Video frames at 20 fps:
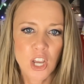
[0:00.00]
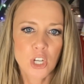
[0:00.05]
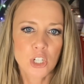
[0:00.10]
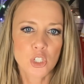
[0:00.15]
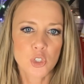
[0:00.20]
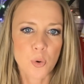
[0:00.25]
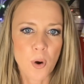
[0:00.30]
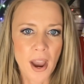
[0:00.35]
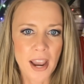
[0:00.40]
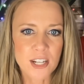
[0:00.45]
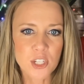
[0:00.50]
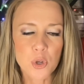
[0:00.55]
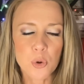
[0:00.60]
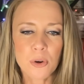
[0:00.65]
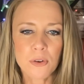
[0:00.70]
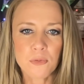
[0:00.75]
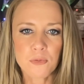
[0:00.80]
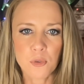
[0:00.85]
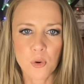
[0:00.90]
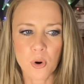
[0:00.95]
Try to
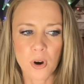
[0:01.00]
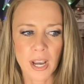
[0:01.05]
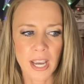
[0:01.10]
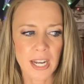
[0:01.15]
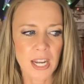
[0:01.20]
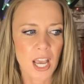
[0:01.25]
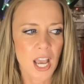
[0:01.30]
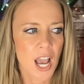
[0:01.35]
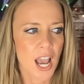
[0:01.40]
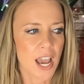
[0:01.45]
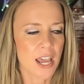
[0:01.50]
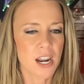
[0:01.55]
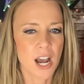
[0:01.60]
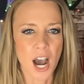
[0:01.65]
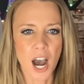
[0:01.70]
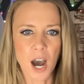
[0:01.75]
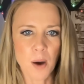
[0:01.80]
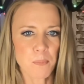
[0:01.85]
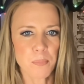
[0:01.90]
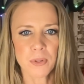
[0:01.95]
avoid an
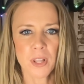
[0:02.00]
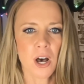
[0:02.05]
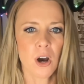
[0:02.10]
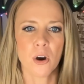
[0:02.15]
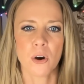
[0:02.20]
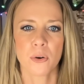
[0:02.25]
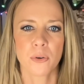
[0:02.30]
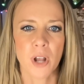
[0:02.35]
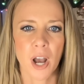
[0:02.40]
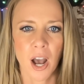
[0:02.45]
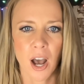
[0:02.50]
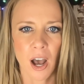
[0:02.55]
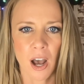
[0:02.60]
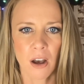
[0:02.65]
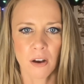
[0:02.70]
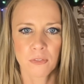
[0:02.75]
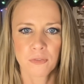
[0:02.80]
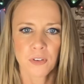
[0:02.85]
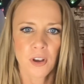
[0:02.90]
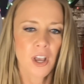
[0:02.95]
upload
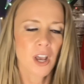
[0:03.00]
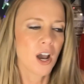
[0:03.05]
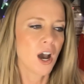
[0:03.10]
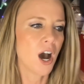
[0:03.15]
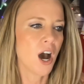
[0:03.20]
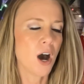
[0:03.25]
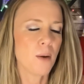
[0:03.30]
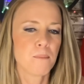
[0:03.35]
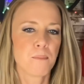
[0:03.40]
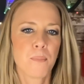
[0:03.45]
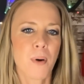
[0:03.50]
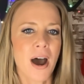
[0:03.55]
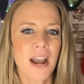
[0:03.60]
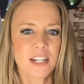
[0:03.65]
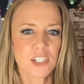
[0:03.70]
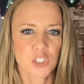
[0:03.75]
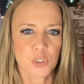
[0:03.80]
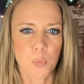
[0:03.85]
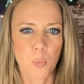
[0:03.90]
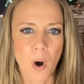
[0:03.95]
of a
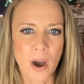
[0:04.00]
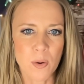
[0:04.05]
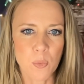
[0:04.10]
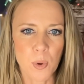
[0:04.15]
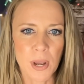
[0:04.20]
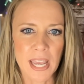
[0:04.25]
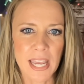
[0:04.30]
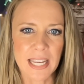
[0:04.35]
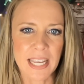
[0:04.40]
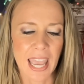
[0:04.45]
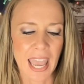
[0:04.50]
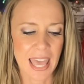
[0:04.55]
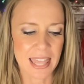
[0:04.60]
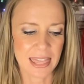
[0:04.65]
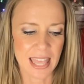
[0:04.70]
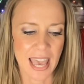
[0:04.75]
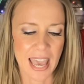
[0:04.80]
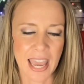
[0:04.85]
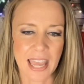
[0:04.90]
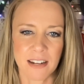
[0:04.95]
bunch one week and
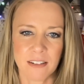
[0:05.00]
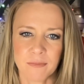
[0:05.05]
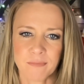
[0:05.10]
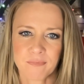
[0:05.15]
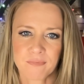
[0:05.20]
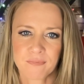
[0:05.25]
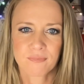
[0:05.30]
then